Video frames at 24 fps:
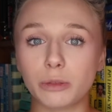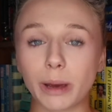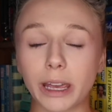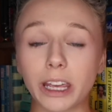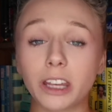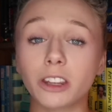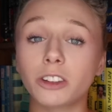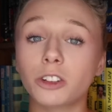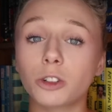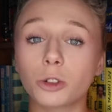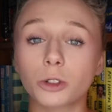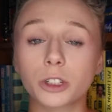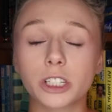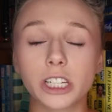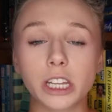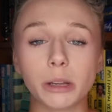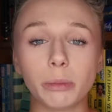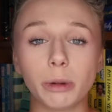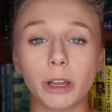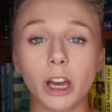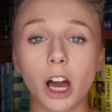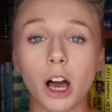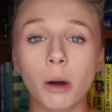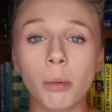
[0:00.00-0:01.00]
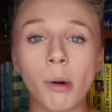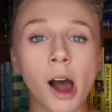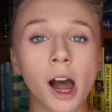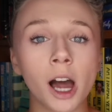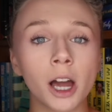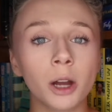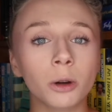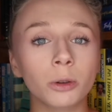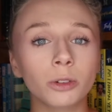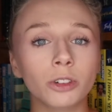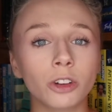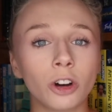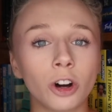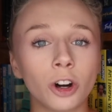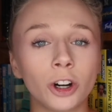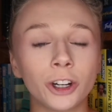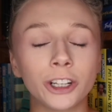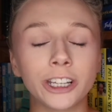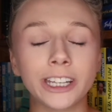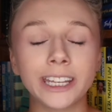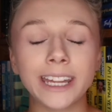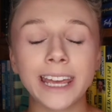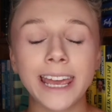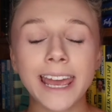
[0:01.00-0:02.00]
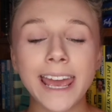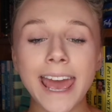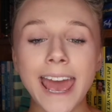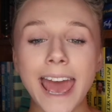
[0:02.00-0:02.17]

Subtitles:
base your TBR piles on,